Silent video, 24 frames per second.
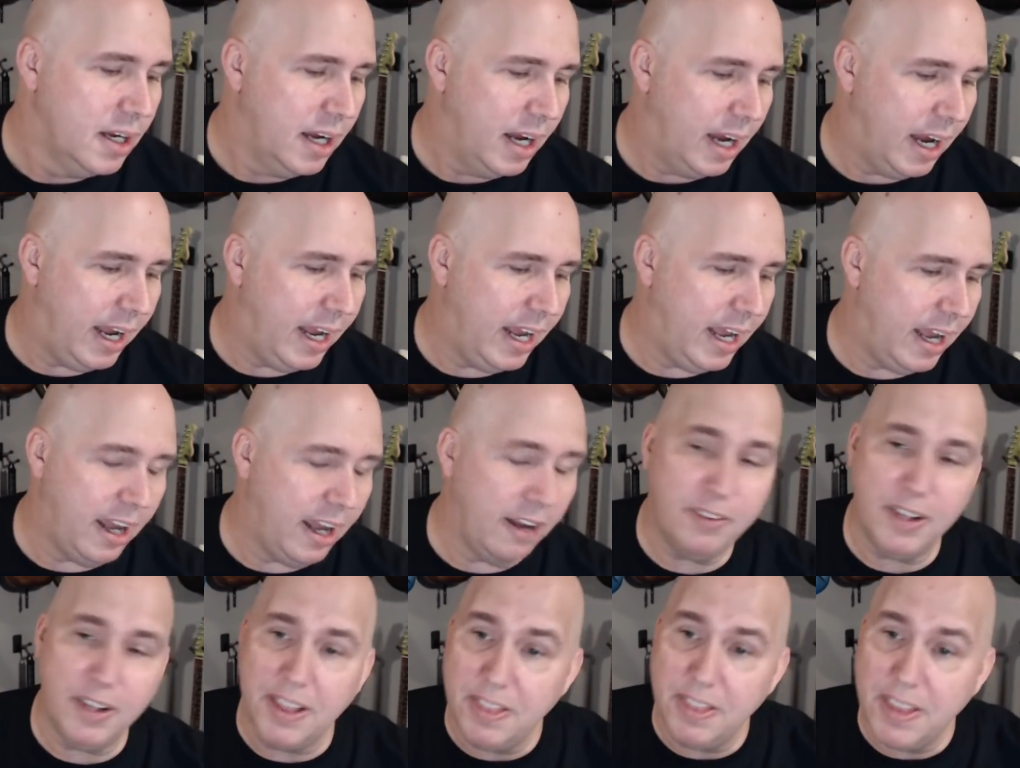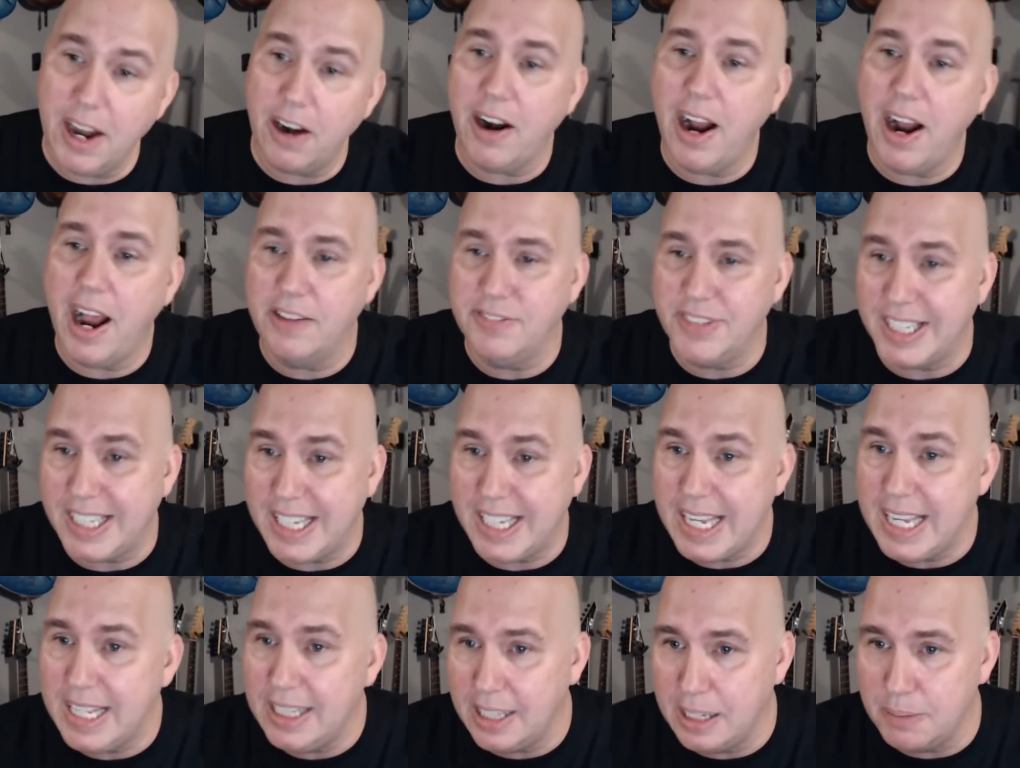I have in there, I have the
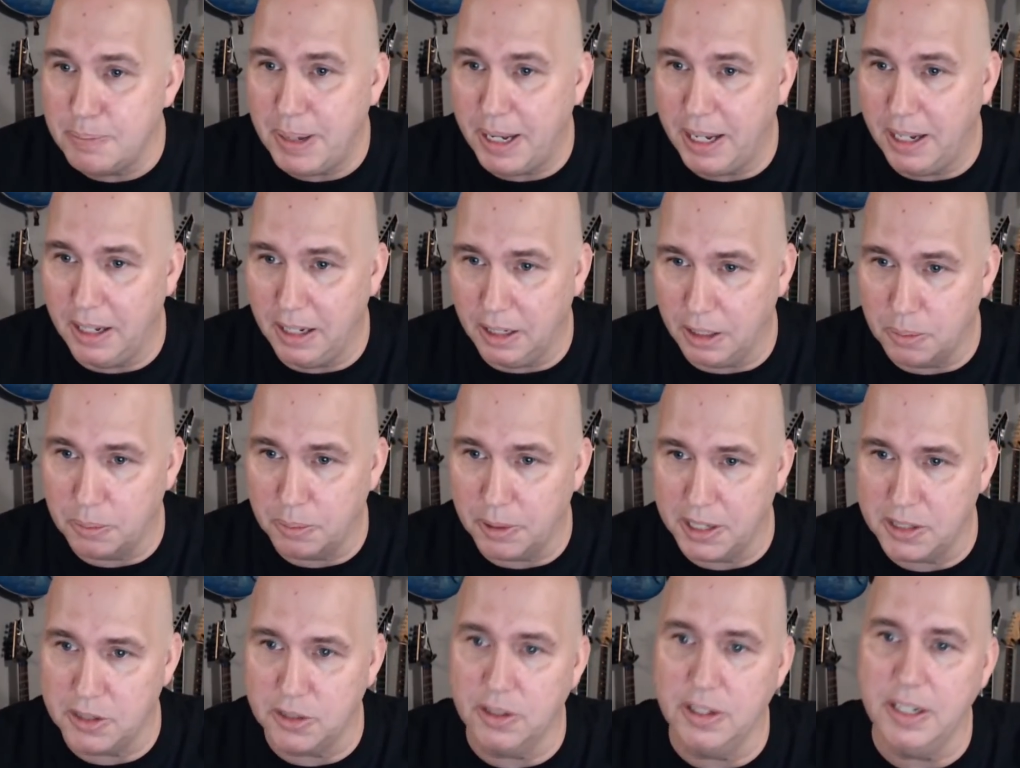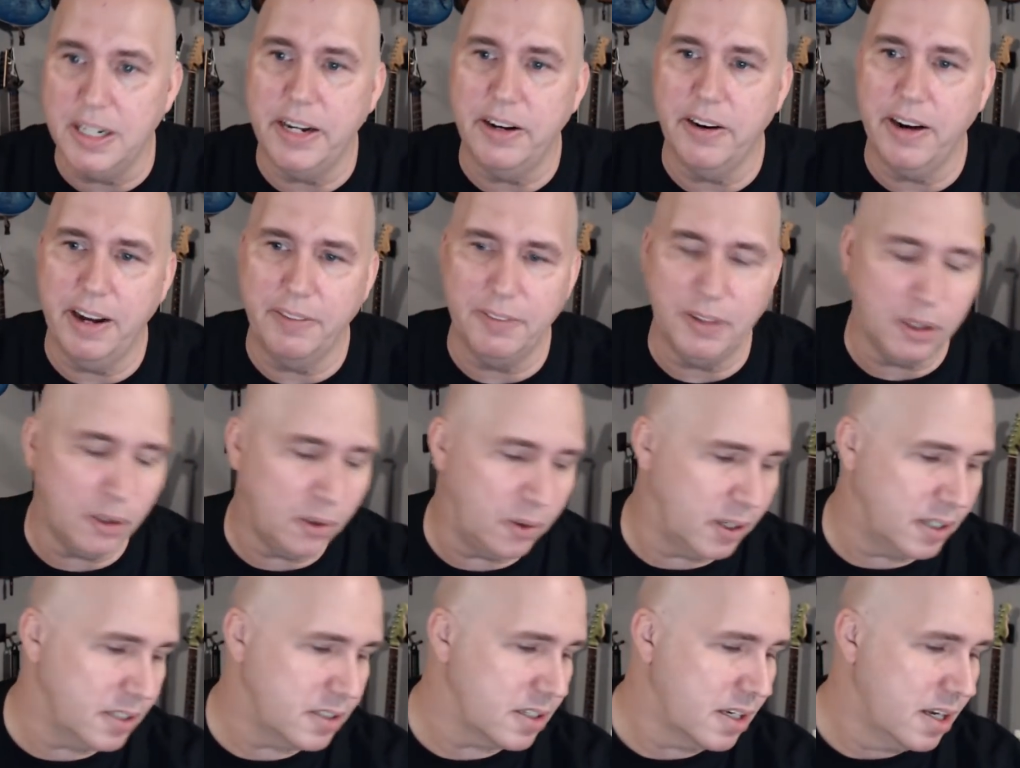Keeley pe- uh, compressor, and here I have the
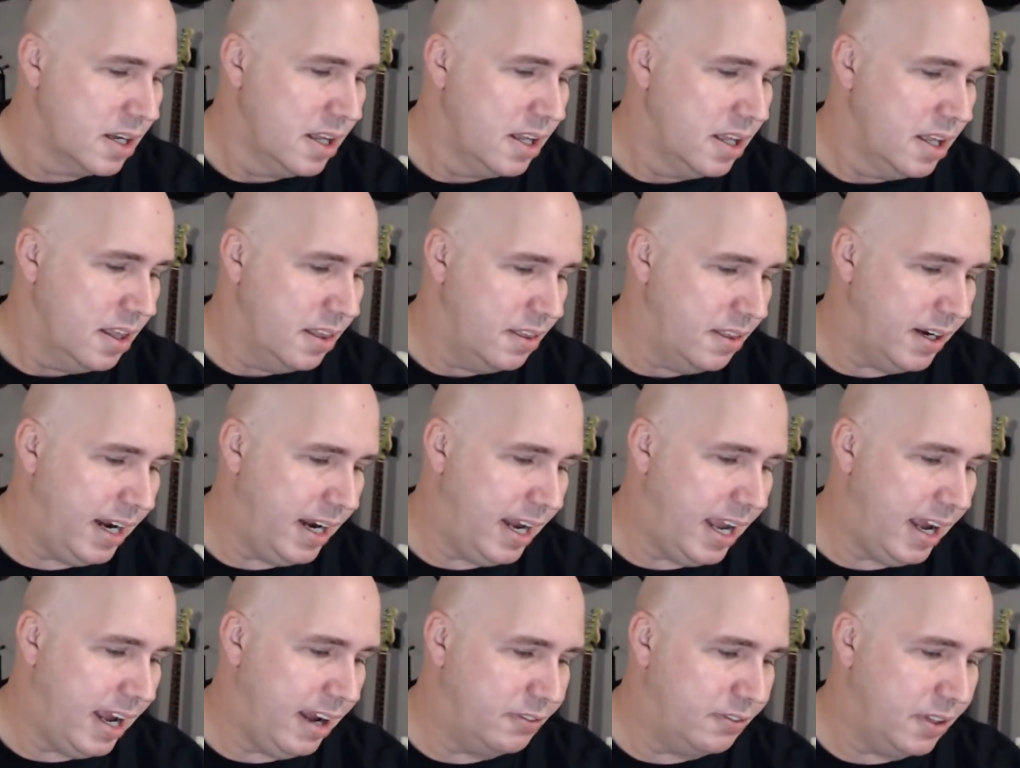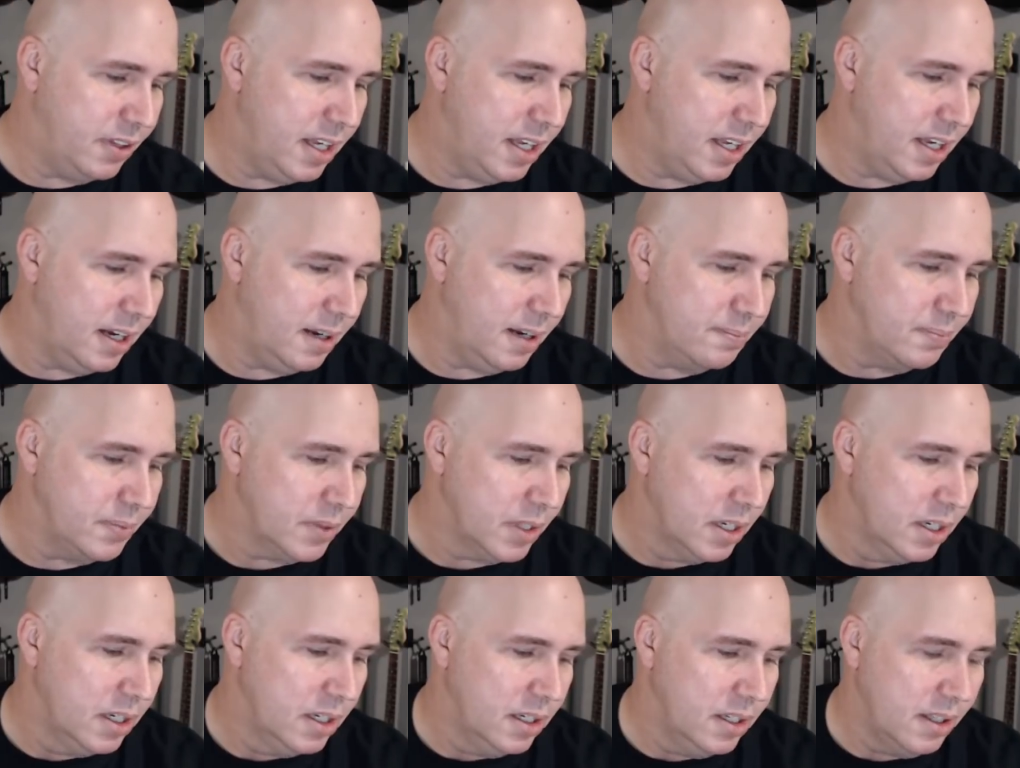Lawrence. Then I have the um,
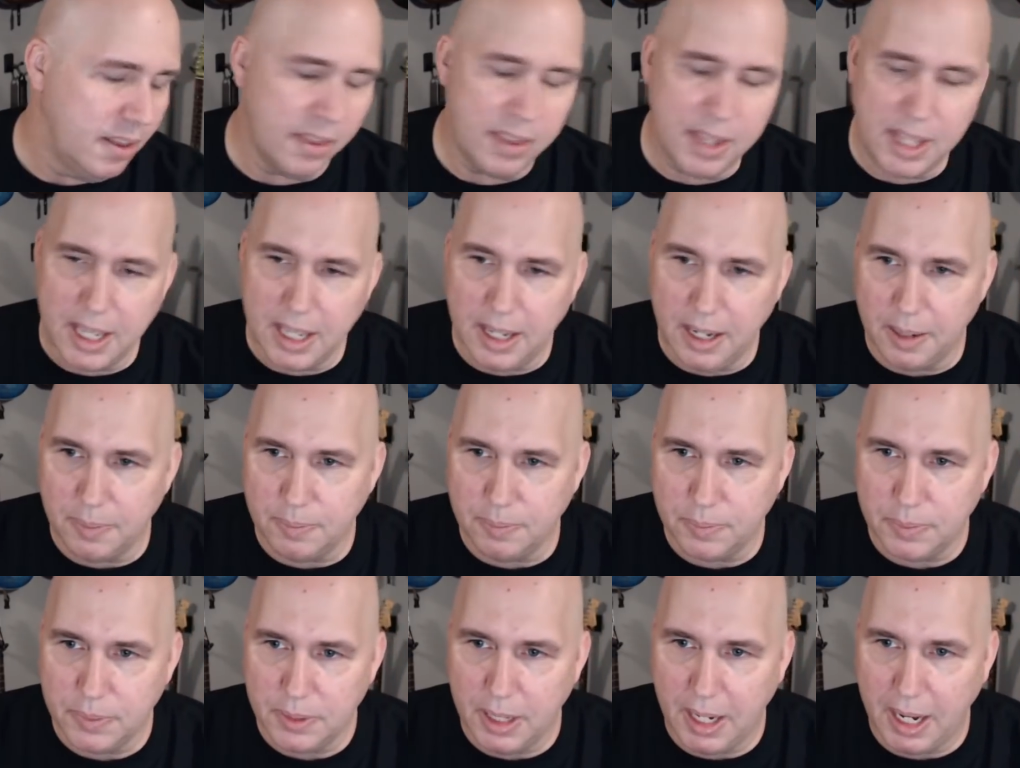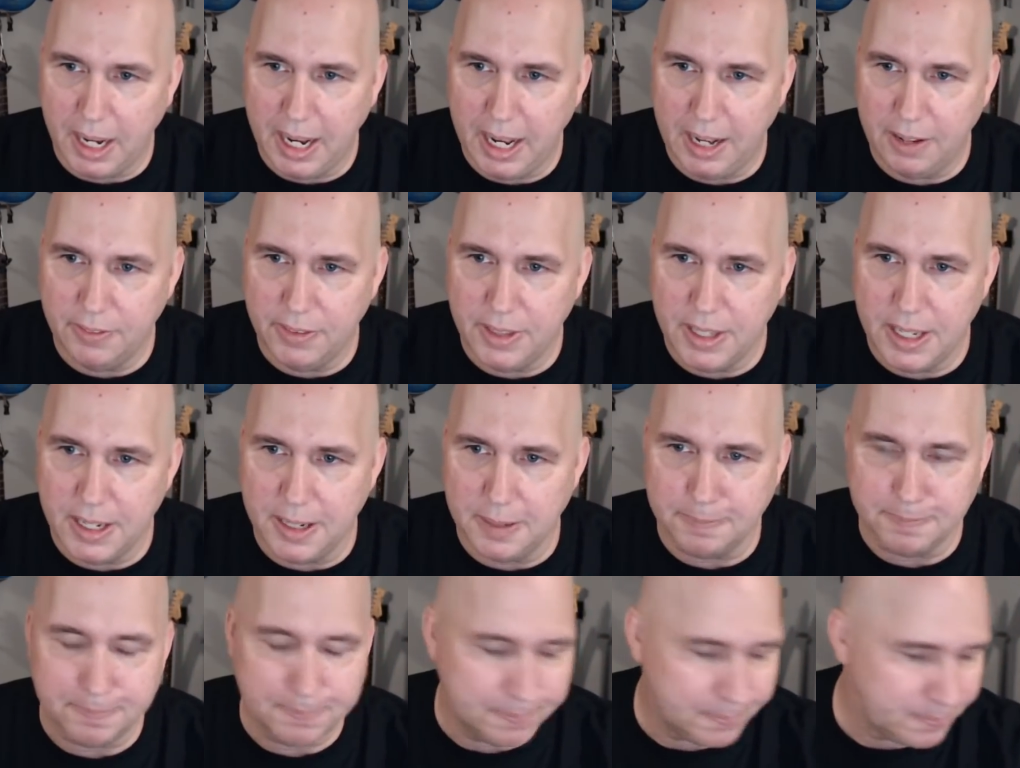the um, I have the
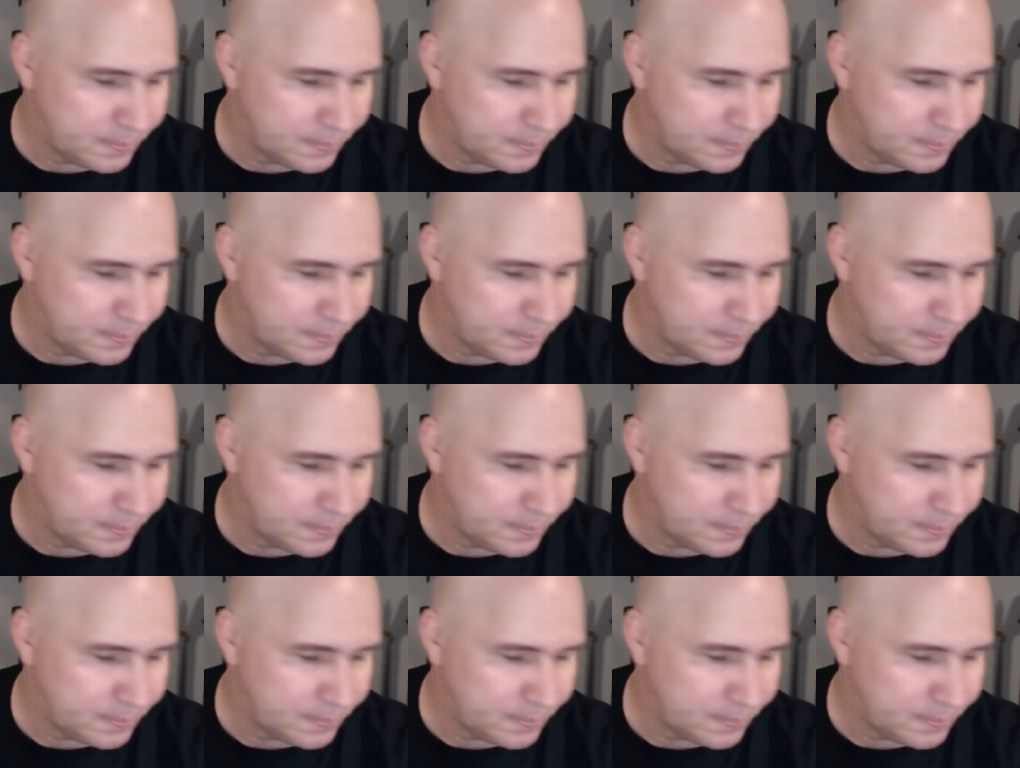um,